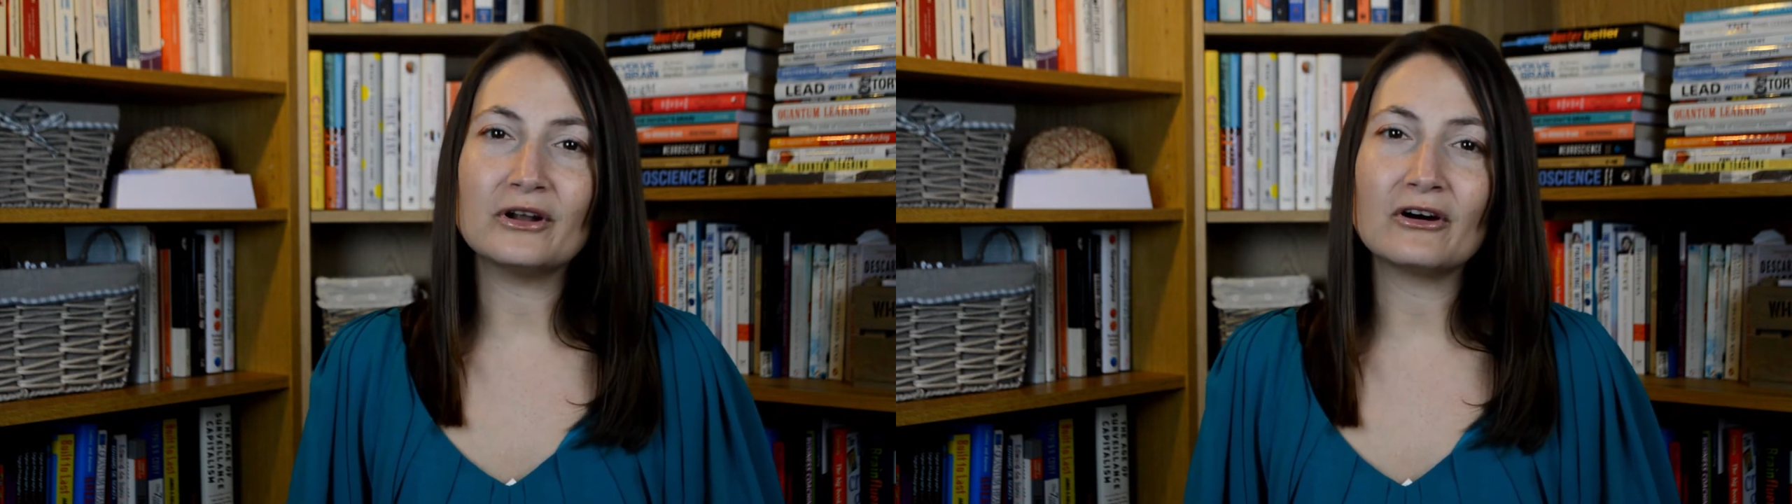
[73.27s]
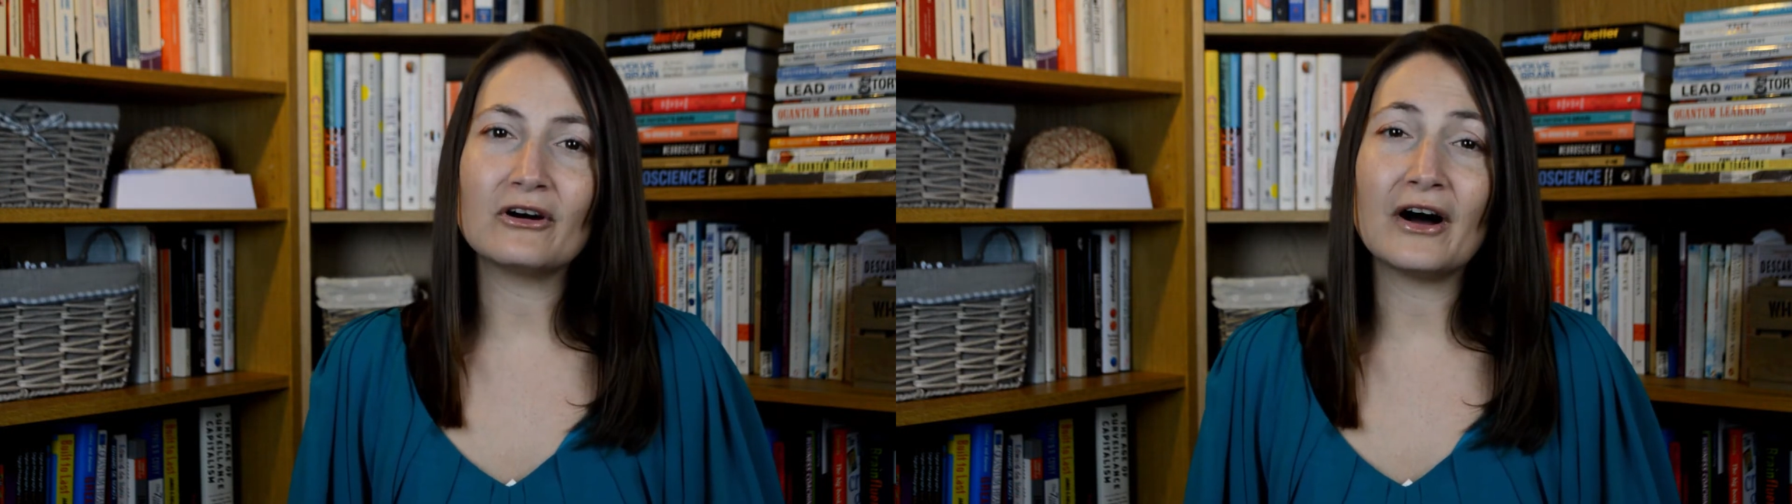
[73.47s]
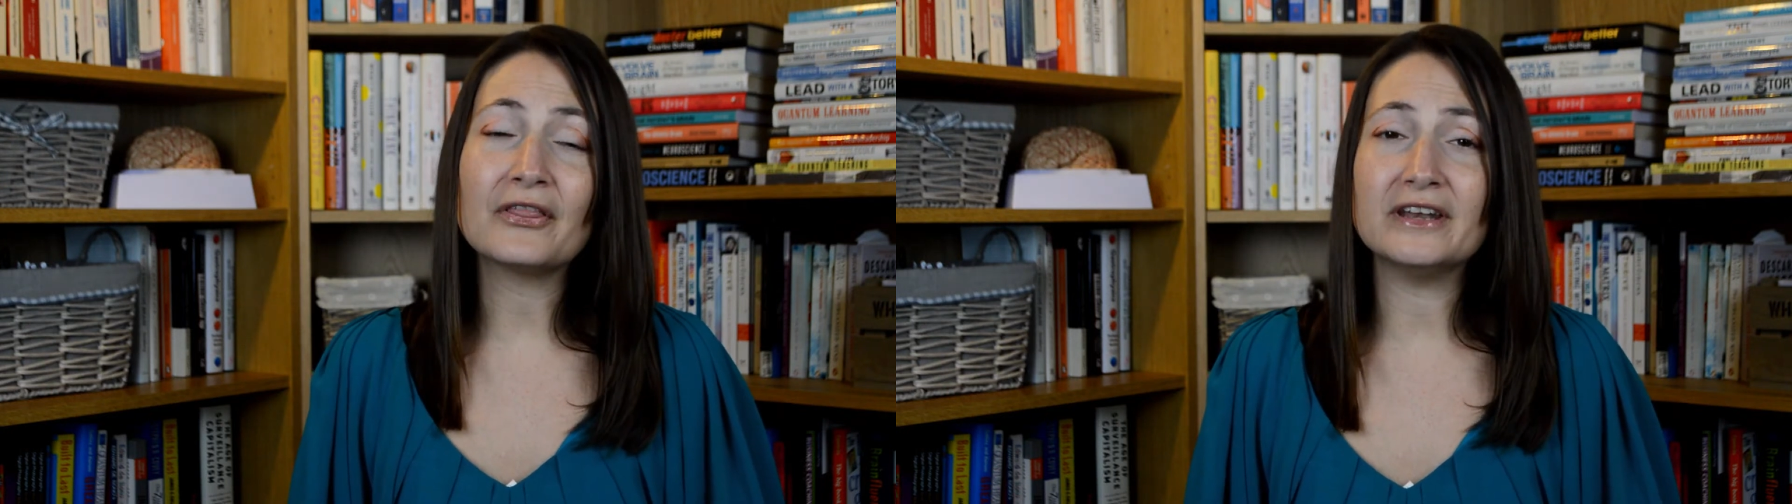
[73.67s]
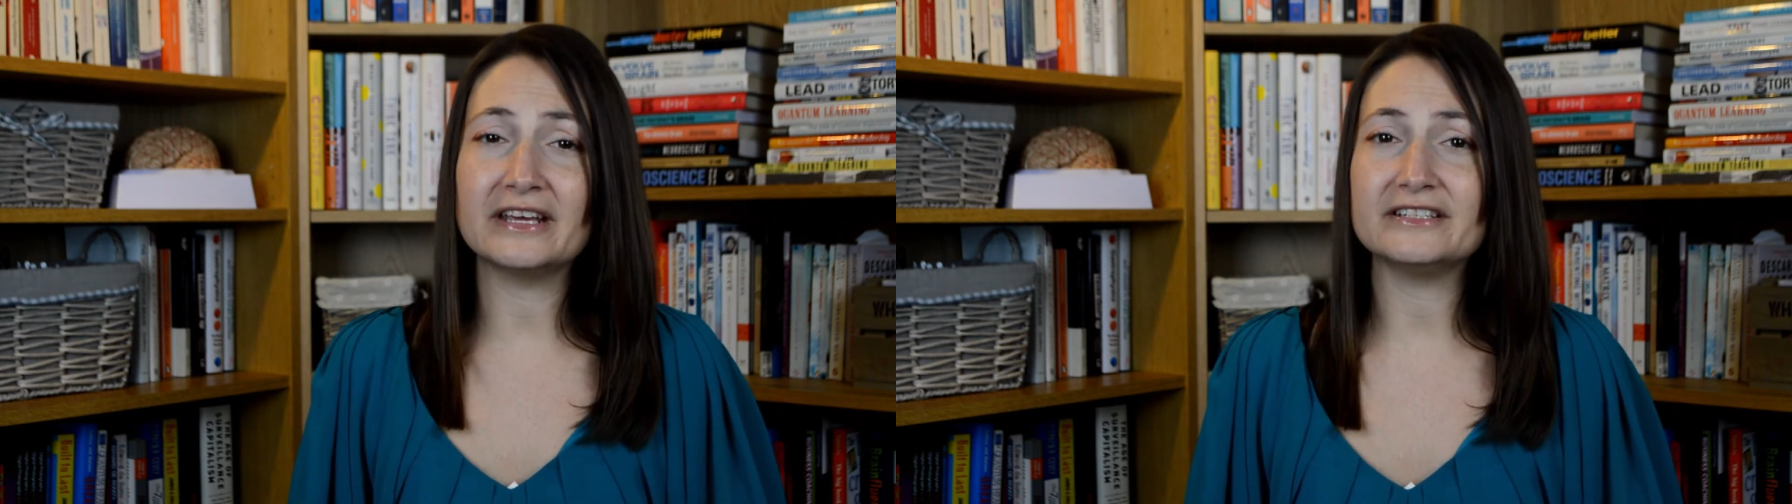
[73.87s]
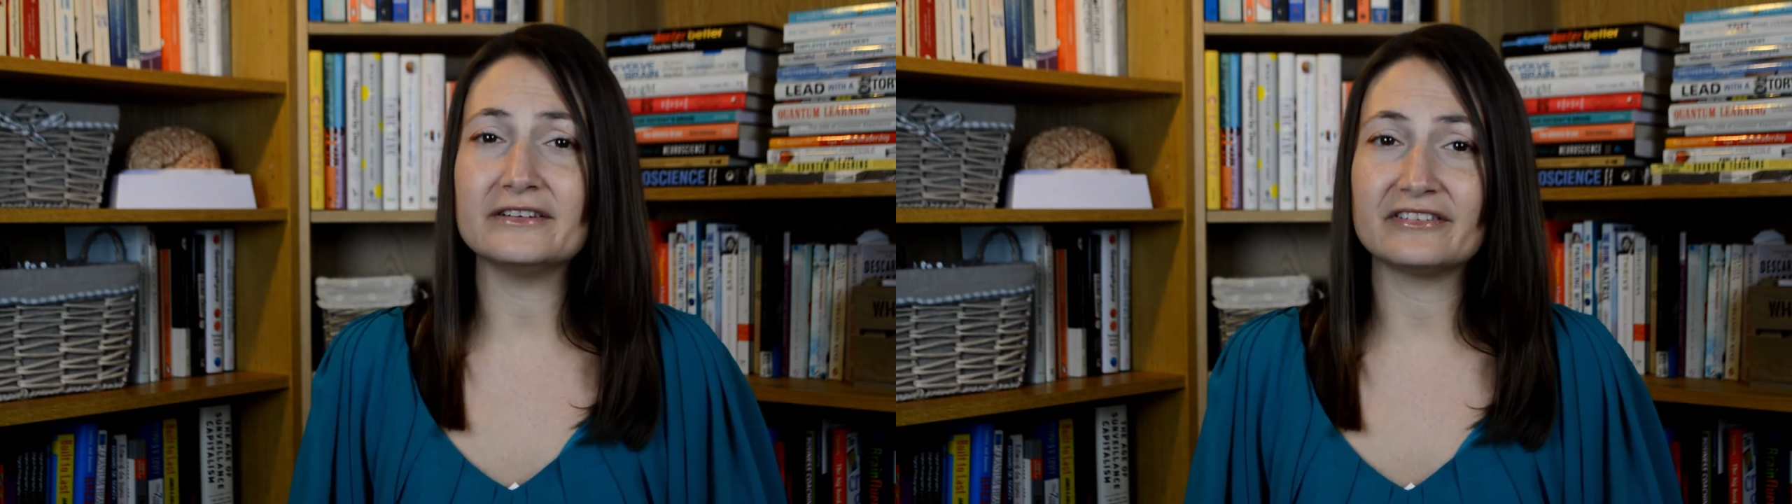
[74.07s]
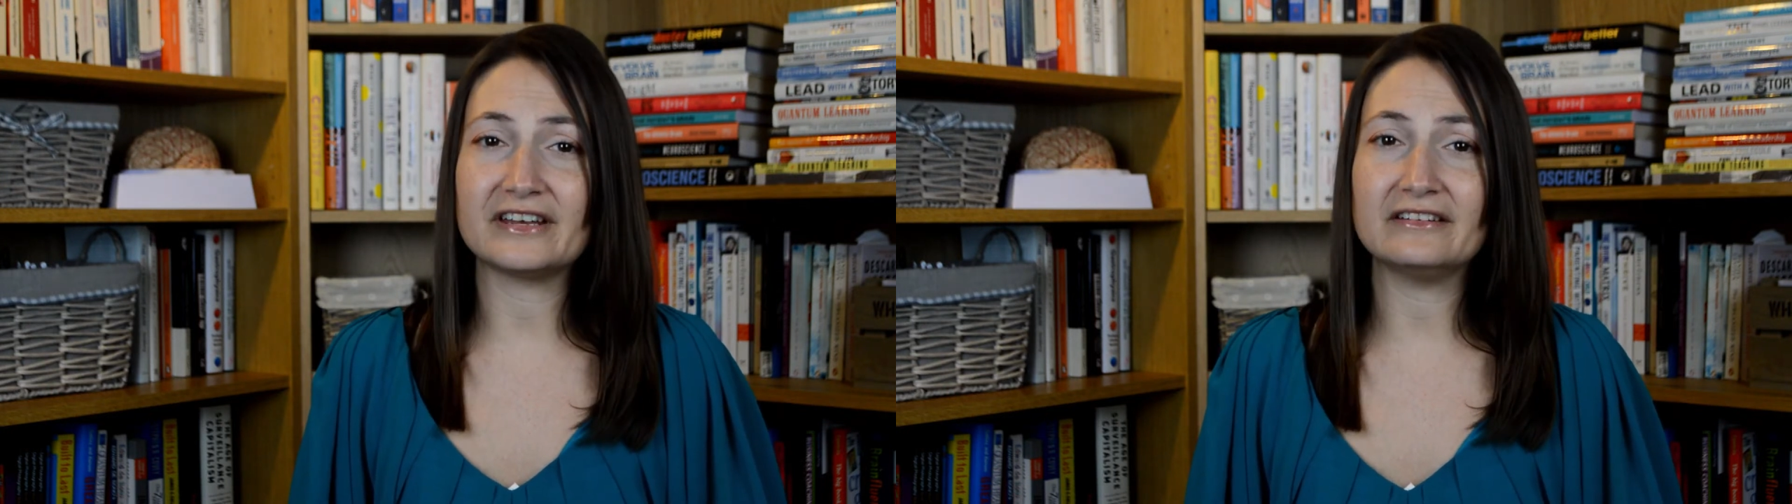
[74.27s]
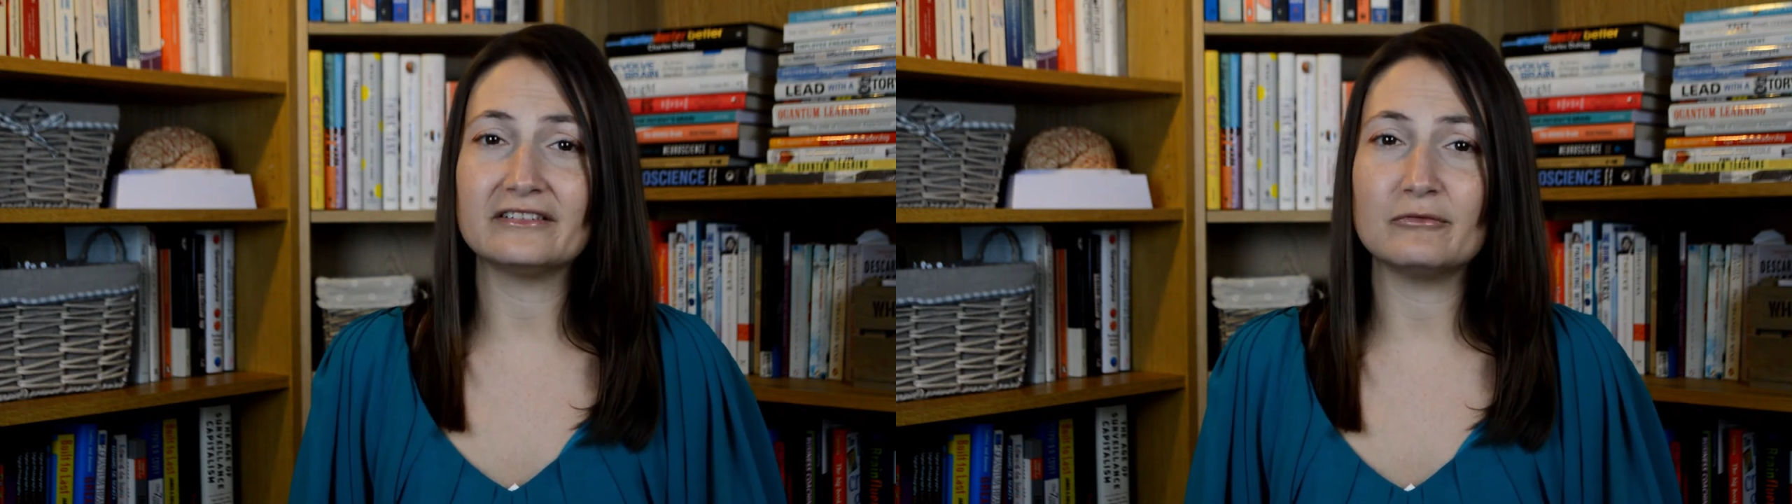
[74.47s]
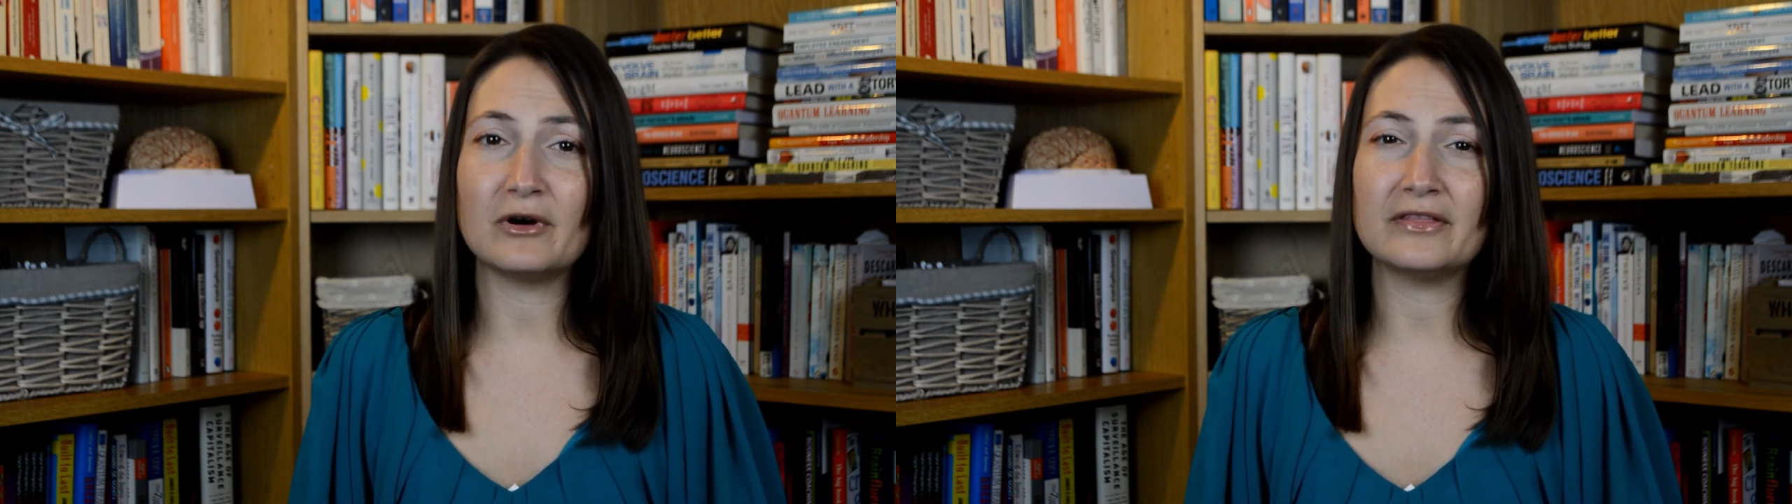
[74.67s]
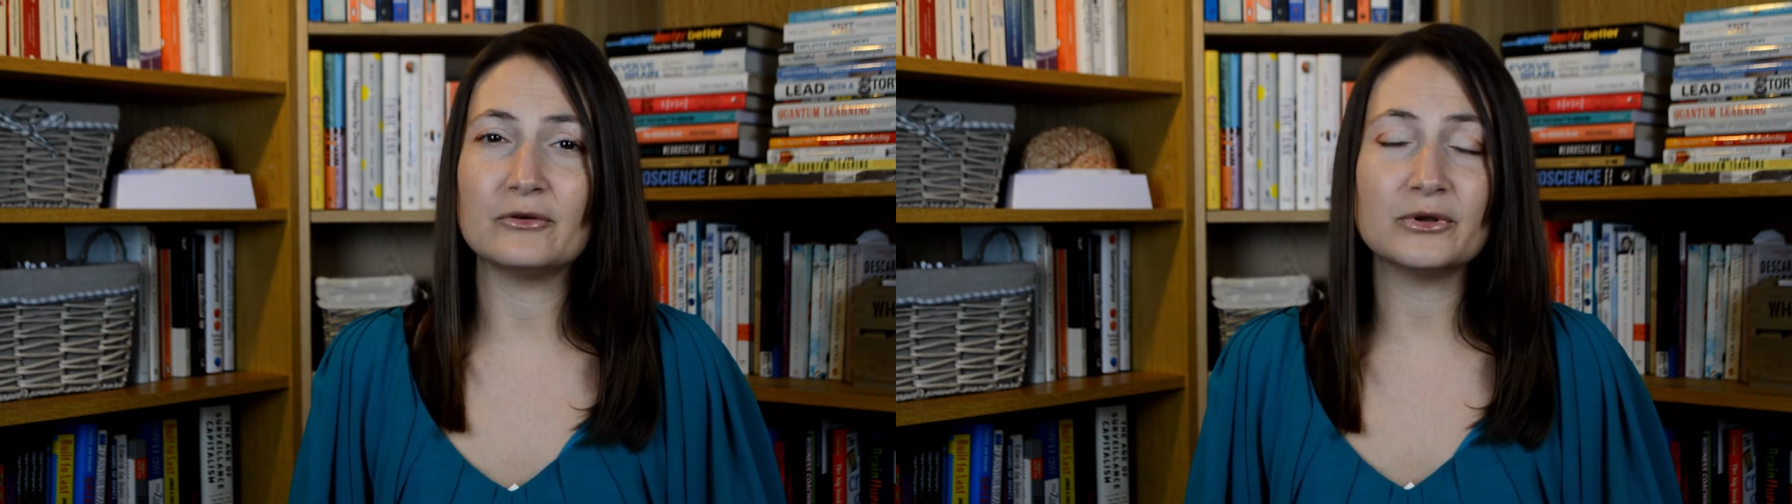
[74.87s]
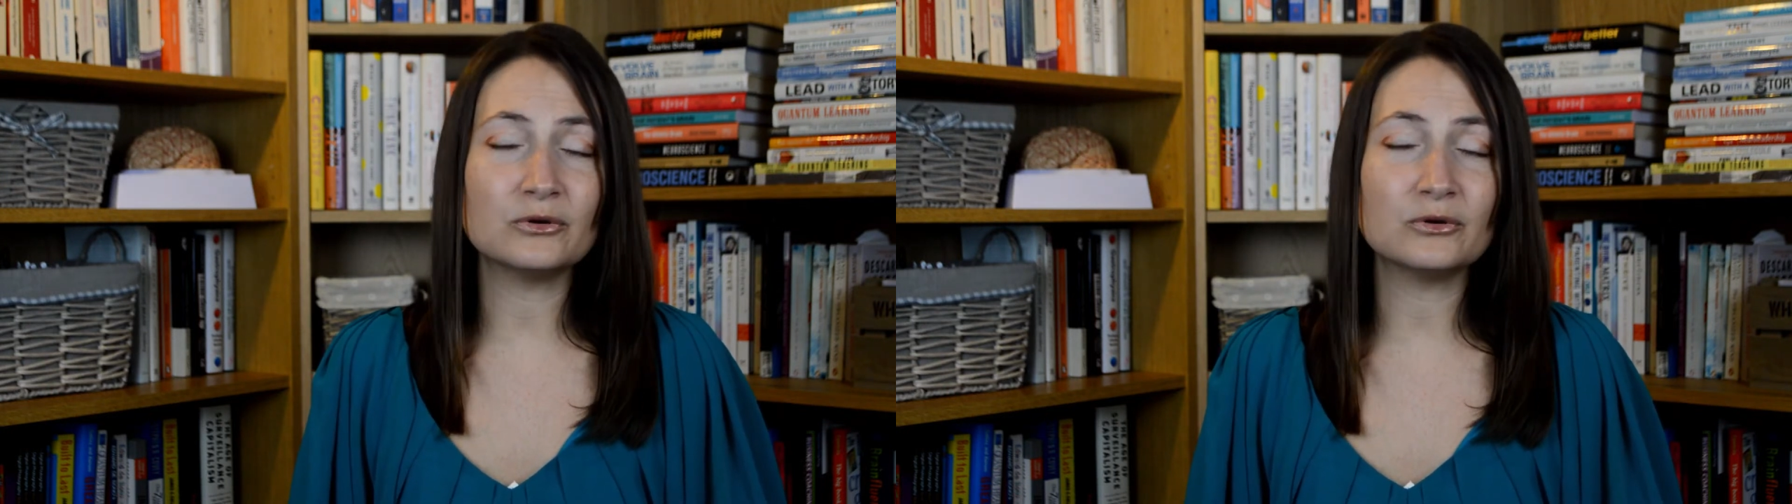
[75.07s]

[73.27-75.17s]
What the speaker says: are other negative states of mind that we